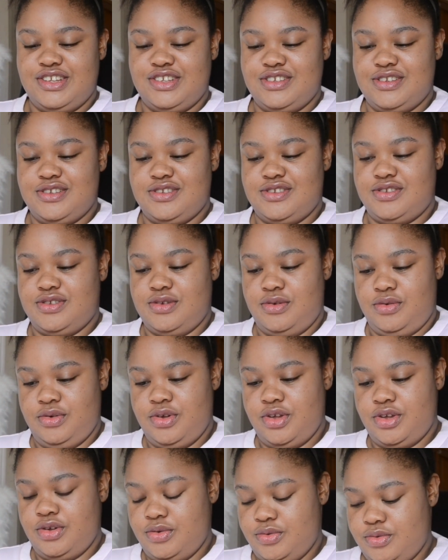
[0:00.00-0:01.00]
So
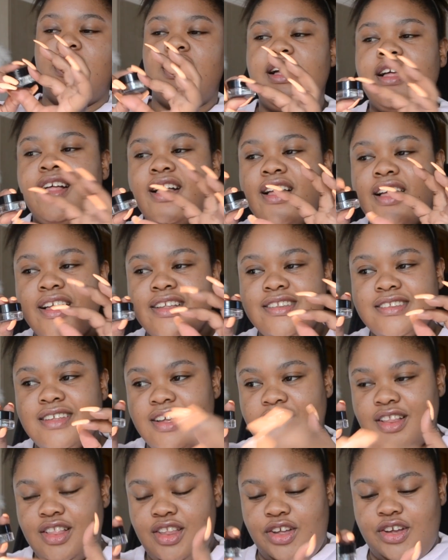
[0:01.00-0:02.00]
cute. It's a
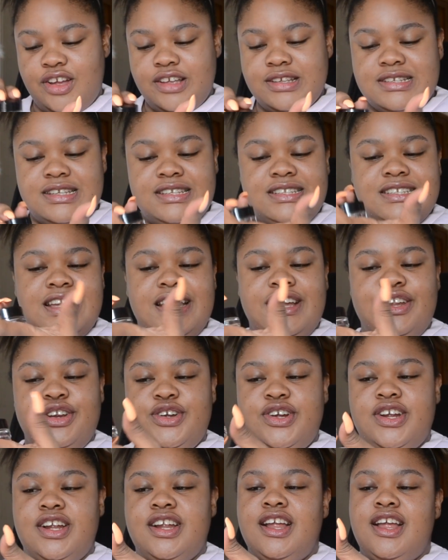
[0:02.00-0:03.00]
gloss
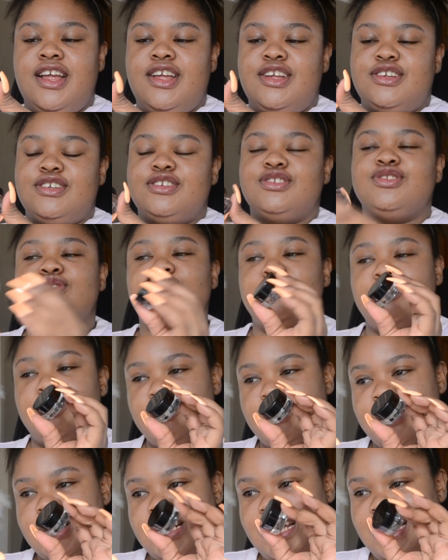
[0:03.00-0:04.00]
container. Super
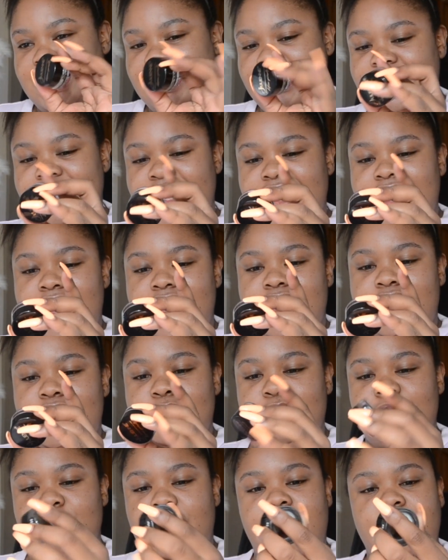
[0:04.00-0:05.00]
pretty.
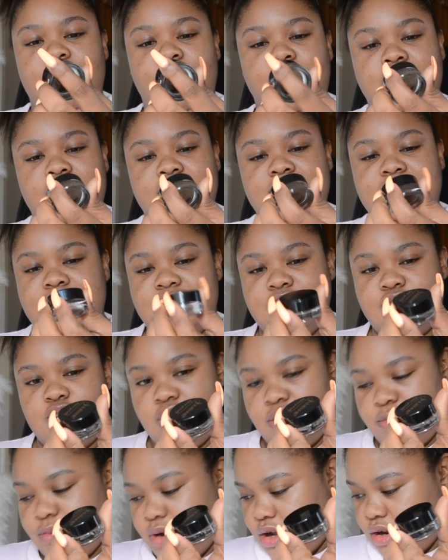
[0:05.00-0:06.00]
I got this in
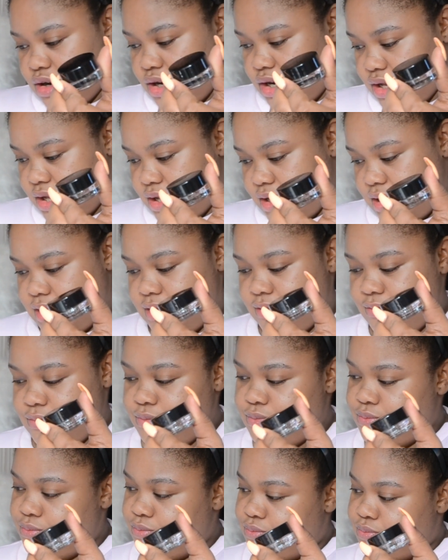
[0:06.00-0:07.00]
dark brown again.
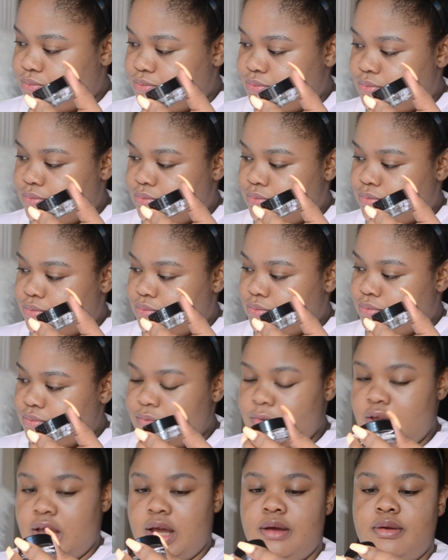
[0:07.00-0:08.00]

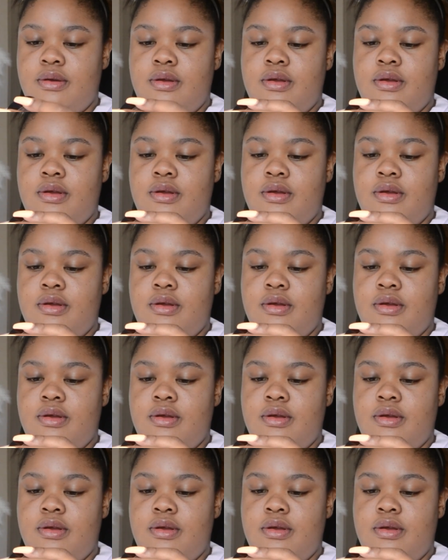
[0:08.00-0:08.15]
Yeah.